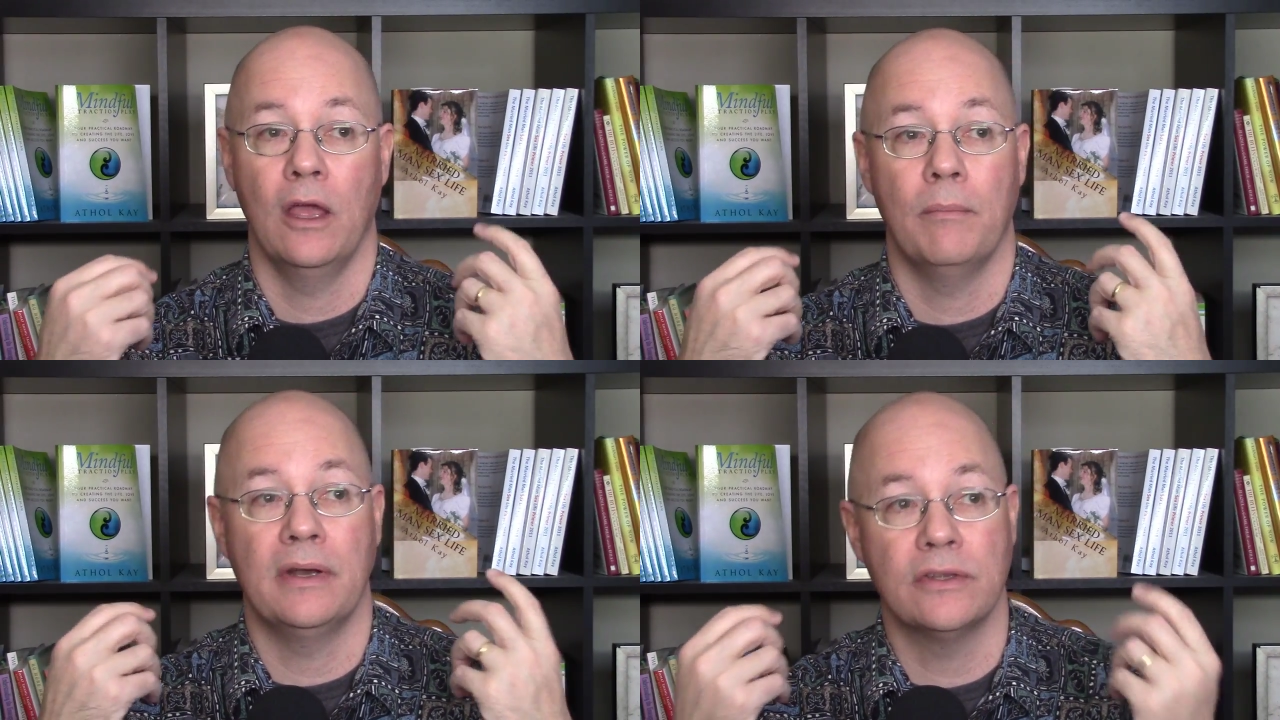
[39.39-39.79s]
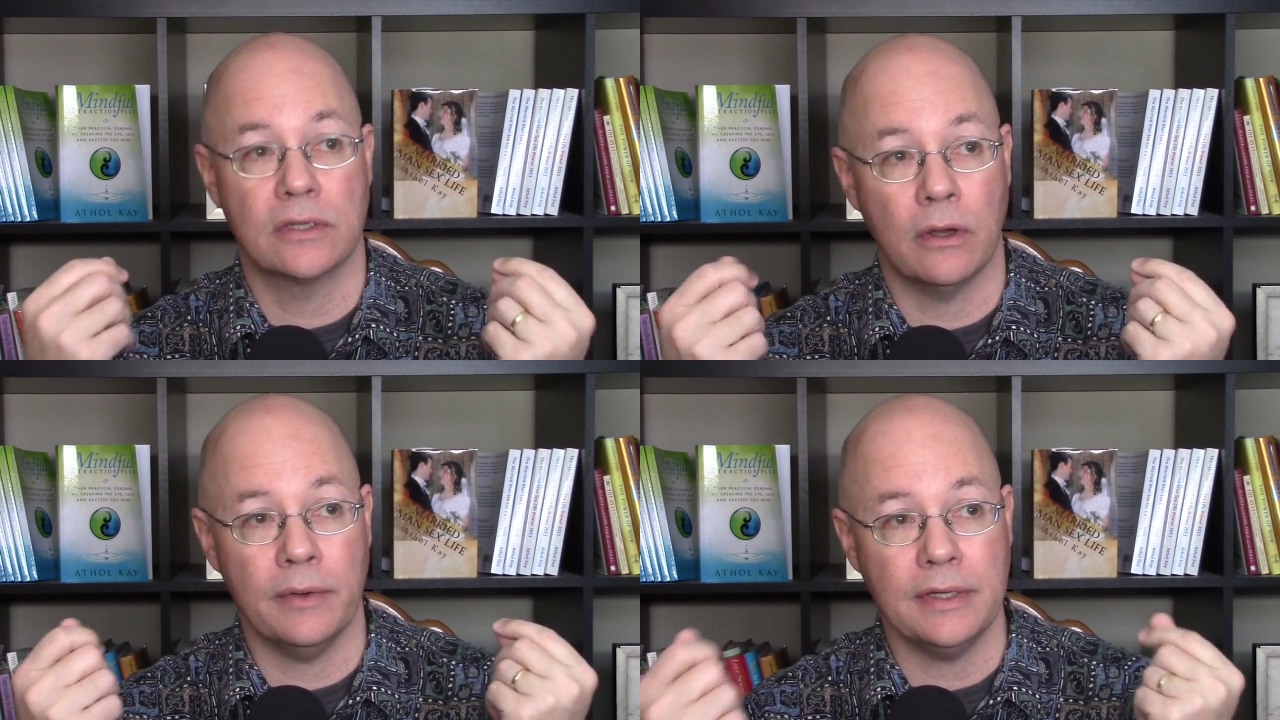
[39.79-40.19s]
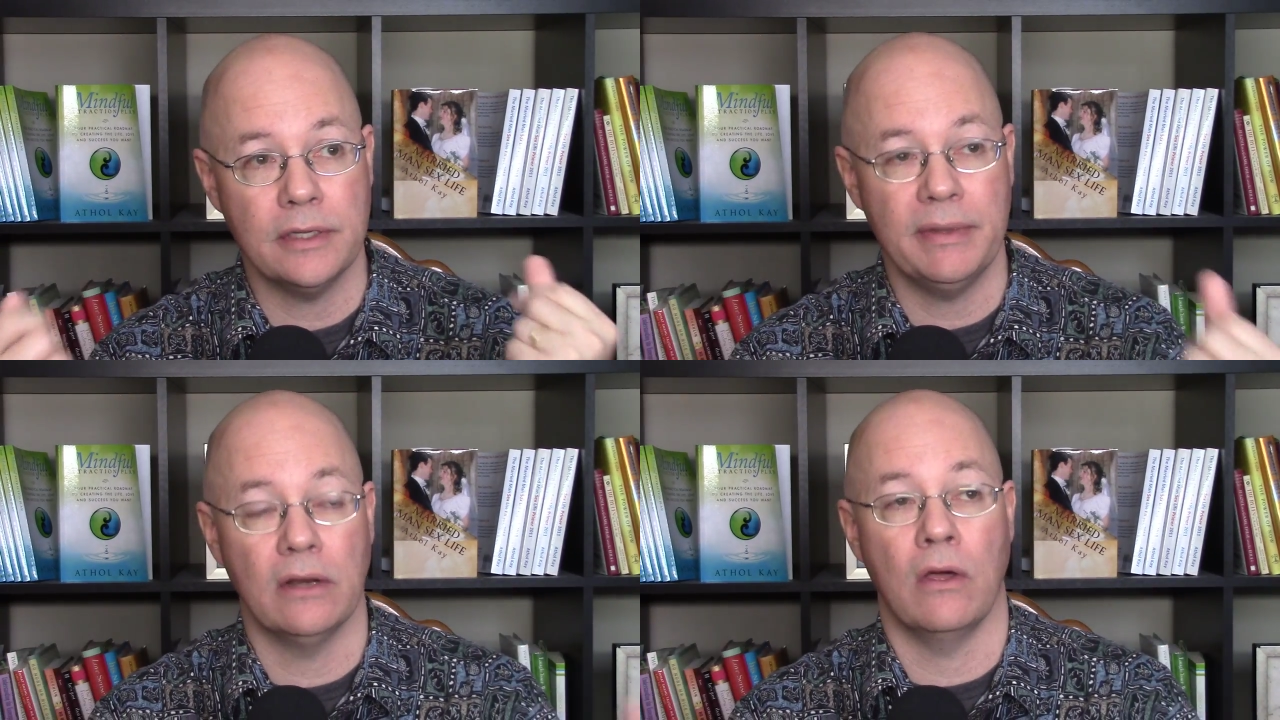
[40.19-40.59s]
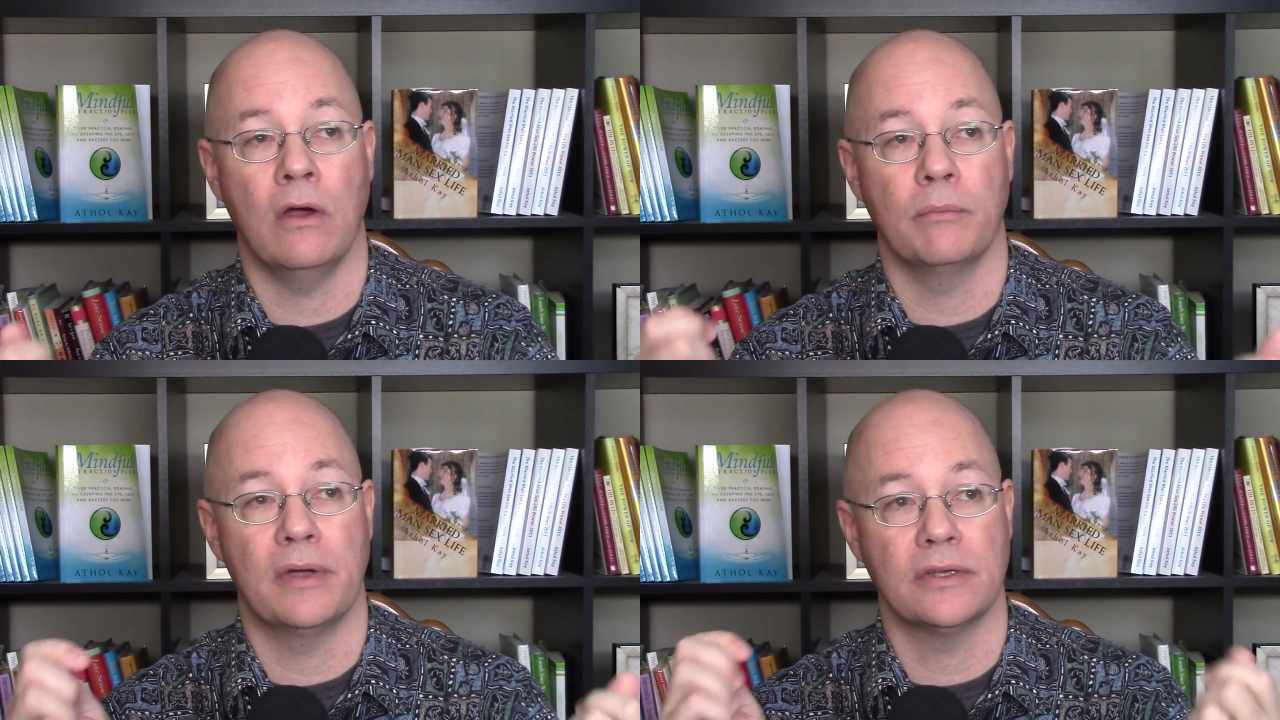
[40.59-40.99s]
But it's going to be
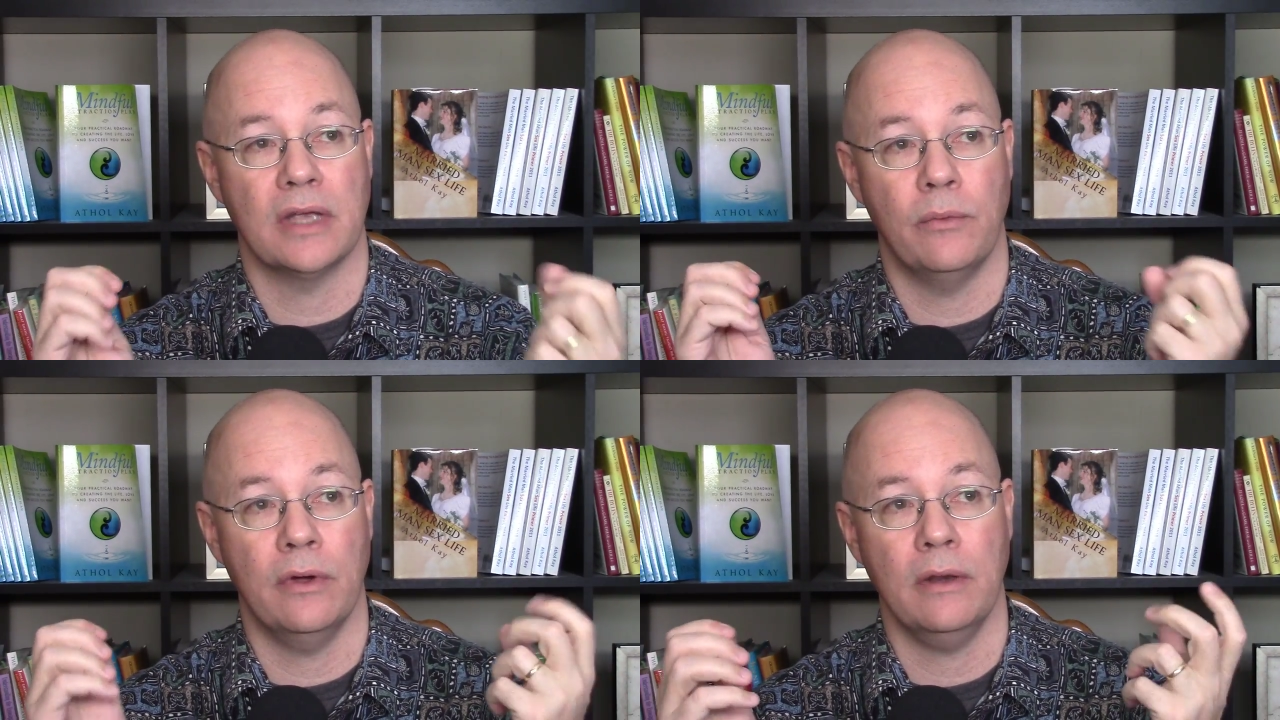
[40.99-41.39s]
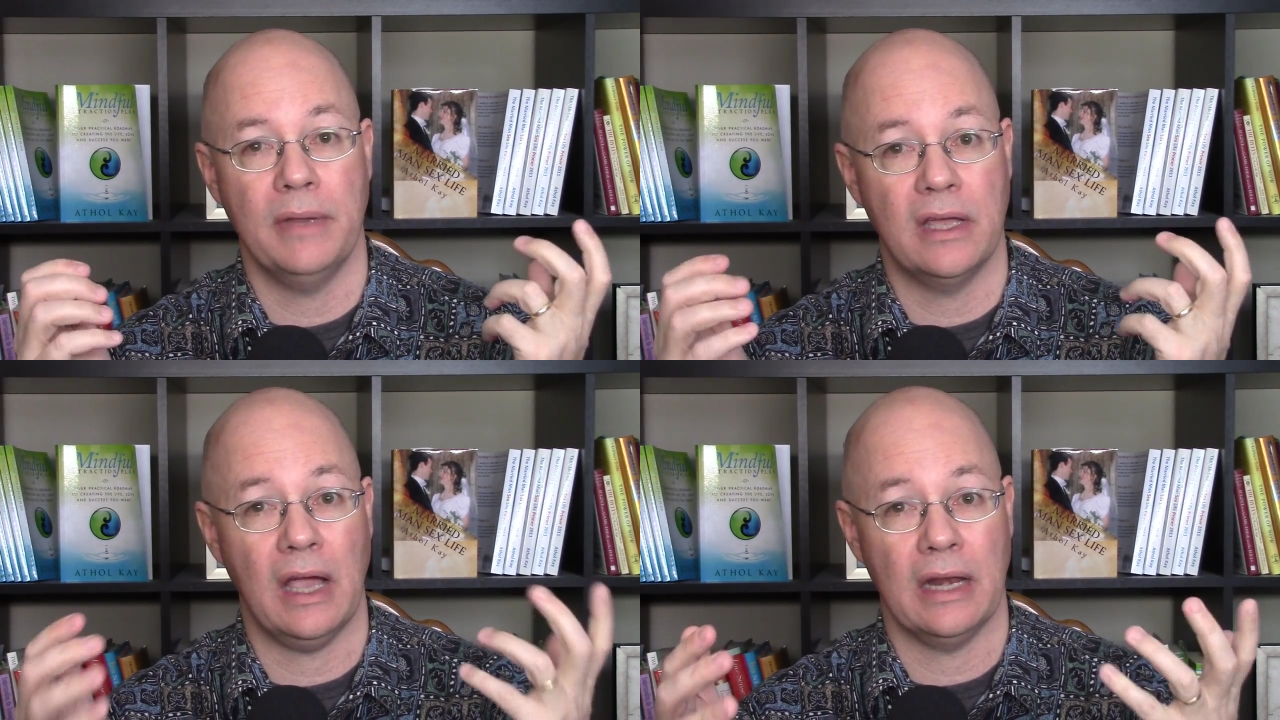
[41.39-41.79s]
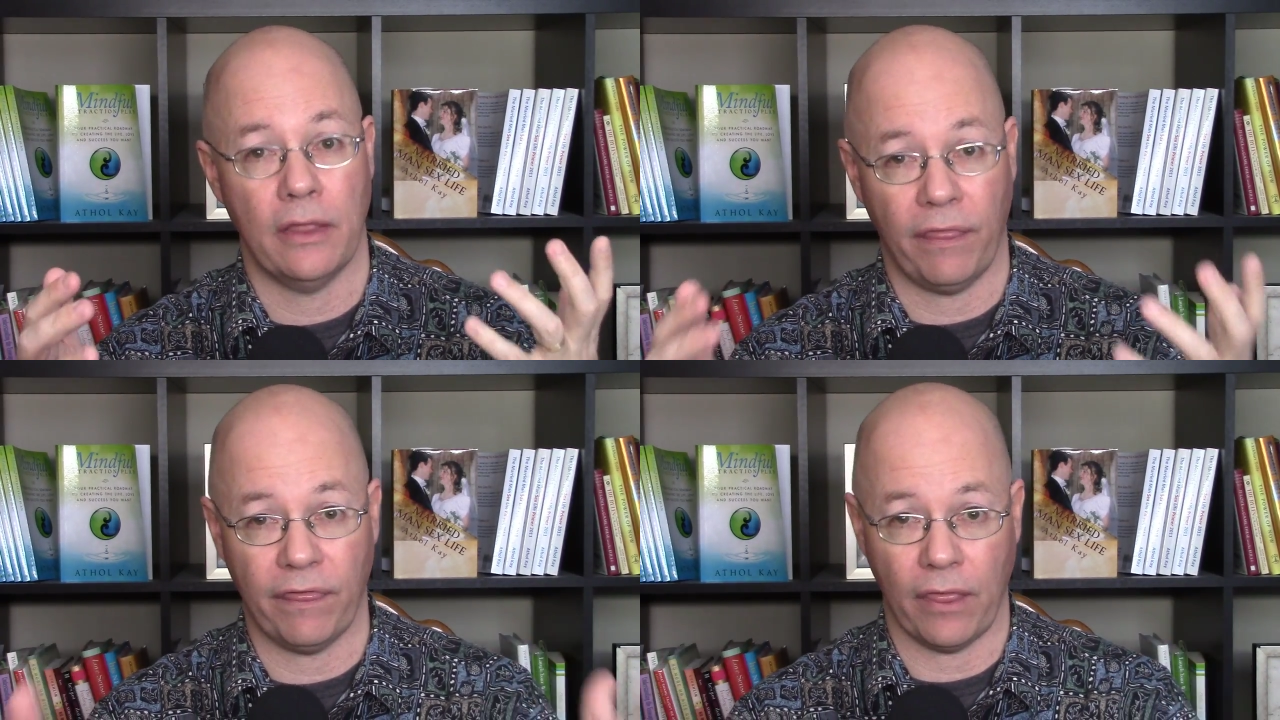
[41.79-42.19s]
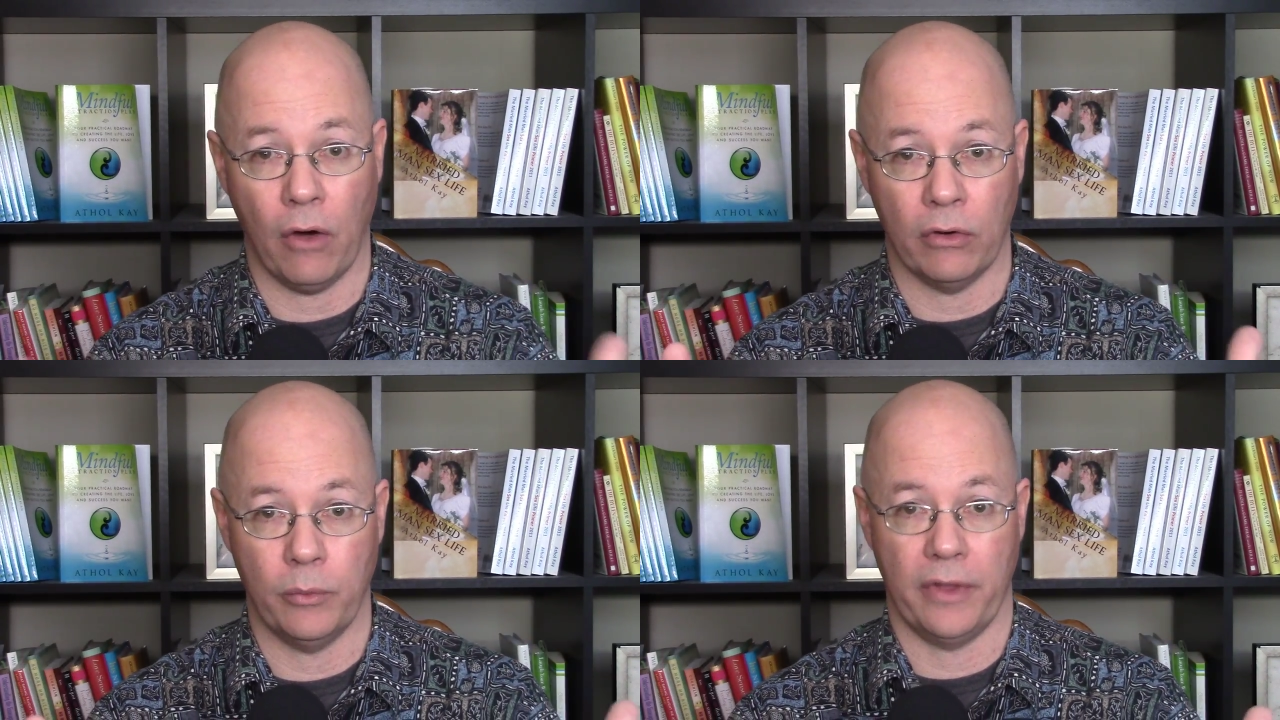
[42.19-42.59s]
long because I want to be kind of
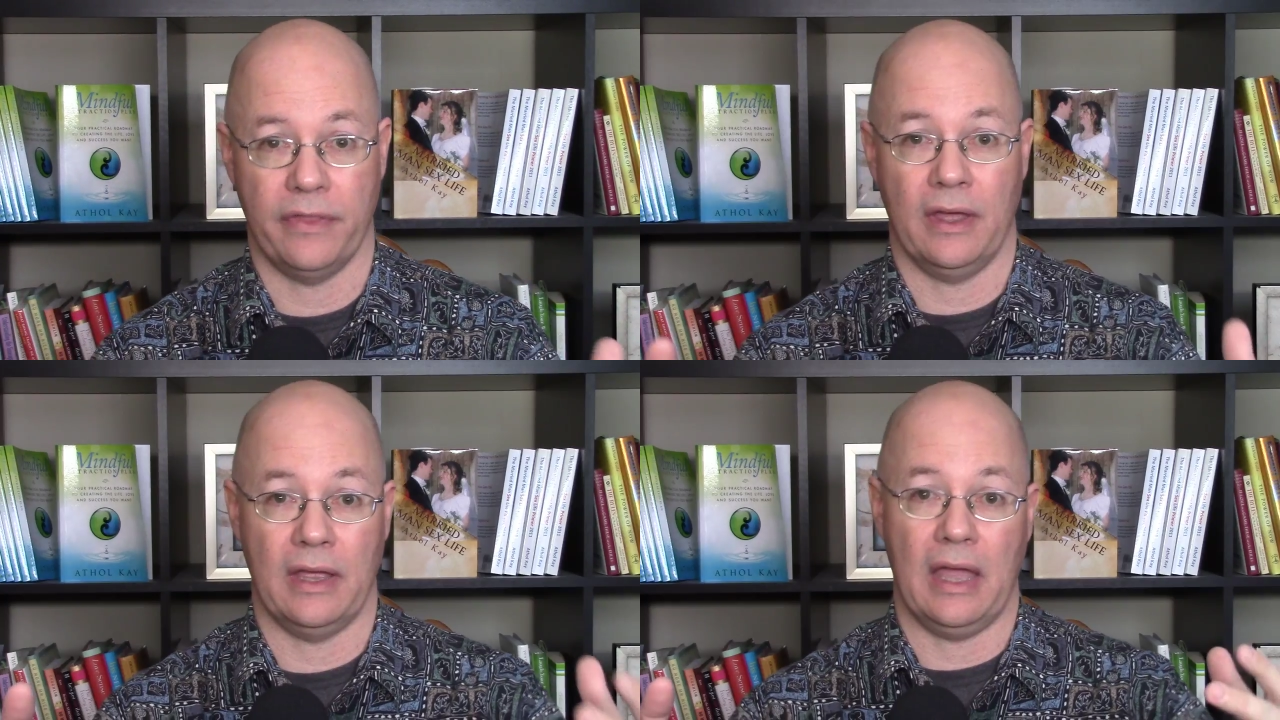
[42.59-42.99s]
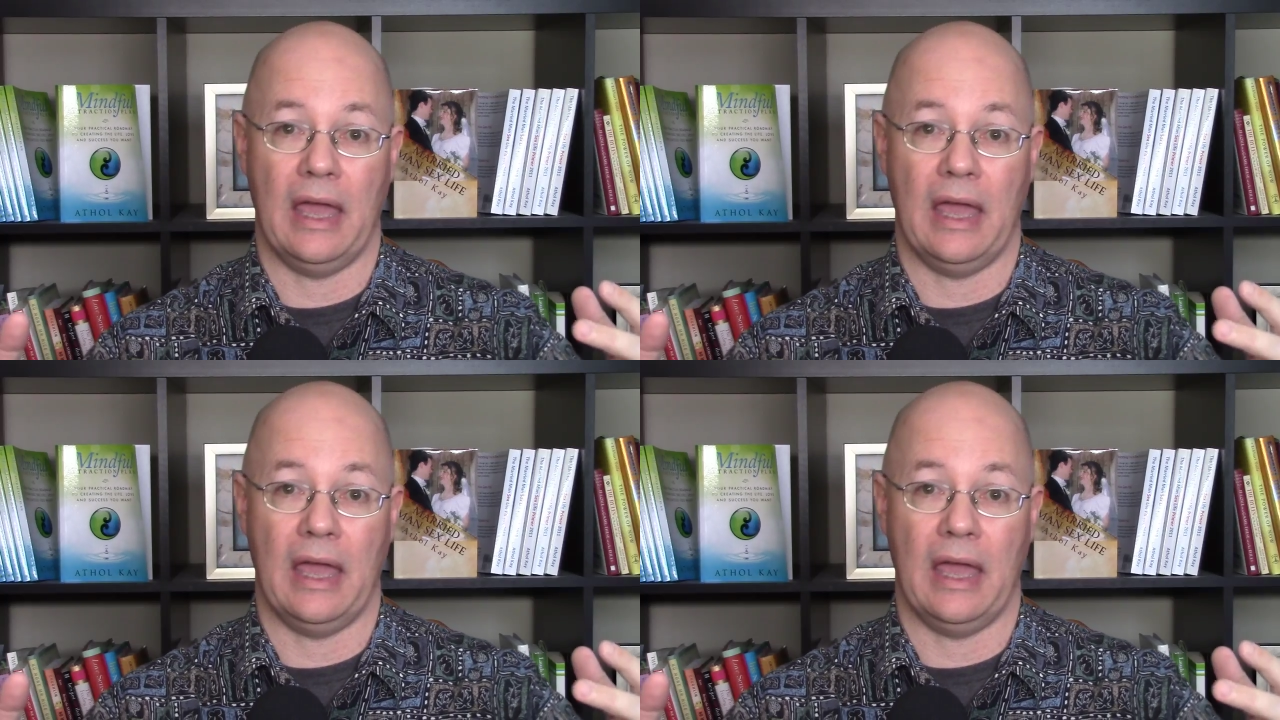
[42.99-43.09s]
thorough with it,